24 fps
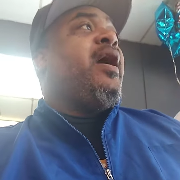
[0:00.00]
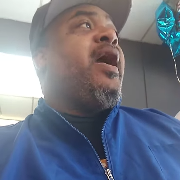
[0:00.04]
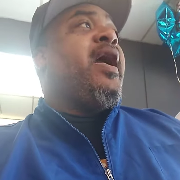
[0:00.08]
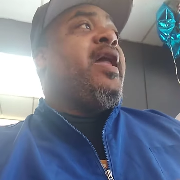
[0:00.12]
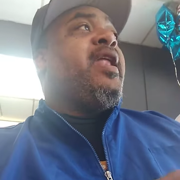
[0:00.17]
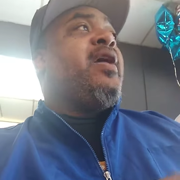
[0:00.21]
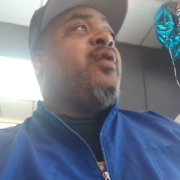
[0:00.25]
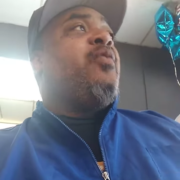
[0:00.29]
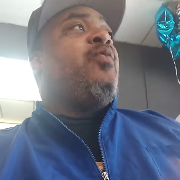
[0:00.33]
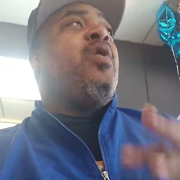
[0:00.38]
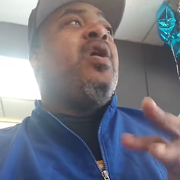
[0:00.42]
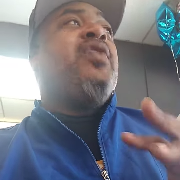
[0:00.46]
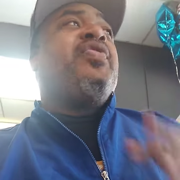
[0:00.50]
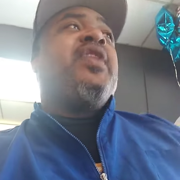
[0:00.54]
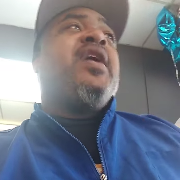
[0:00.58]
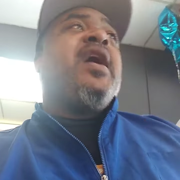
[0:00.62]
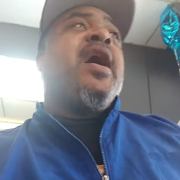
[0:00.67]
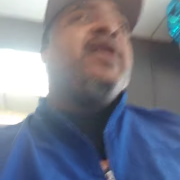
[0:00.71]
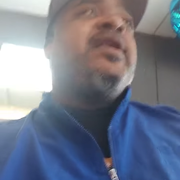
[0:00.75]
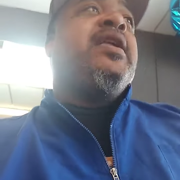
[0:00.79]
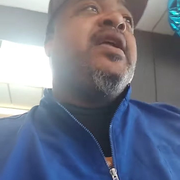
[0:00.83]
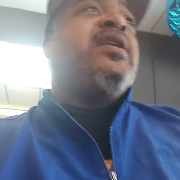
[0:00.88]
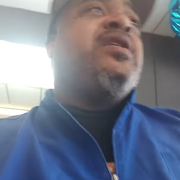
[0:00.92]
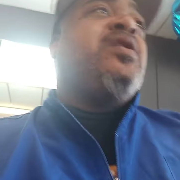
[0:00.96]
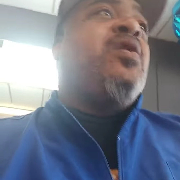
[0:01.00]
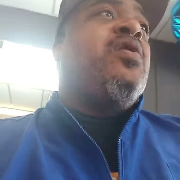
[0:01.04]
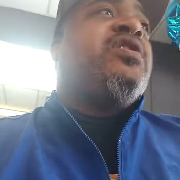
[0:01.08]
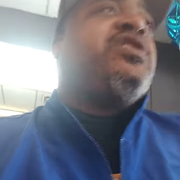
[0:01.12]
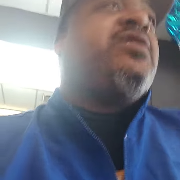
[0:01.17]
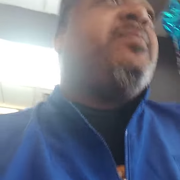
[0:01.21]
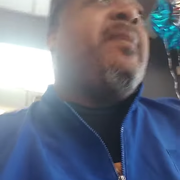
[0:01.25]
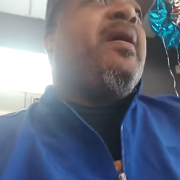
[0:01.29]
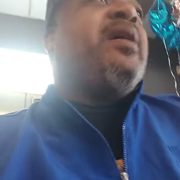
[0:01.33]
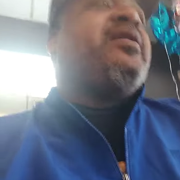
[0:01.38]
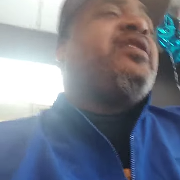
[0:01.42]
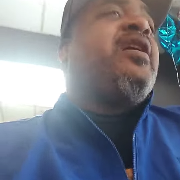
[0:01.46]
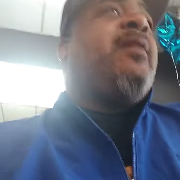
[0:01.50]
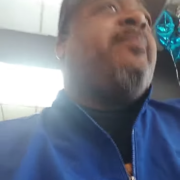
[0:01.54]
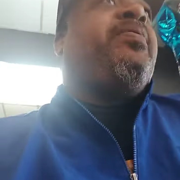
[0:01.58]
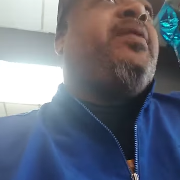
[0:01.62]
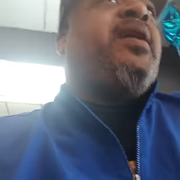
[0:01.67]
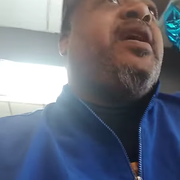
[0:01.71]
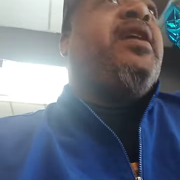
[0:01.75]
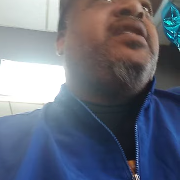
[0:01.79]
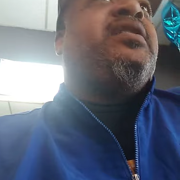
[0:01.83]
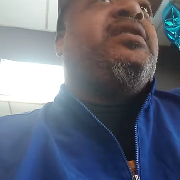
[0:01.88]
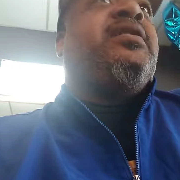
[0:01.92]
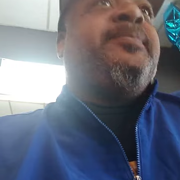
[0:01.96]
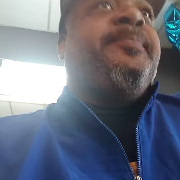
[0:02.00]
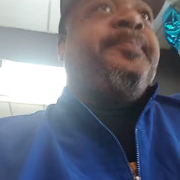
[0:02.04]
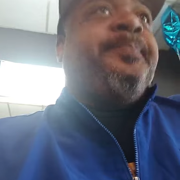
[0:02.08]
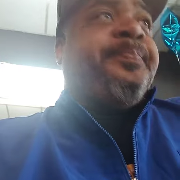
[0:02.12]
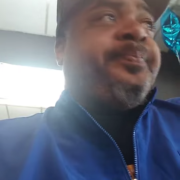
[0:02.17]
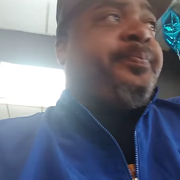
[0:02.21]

And then one thing I did notice about that place,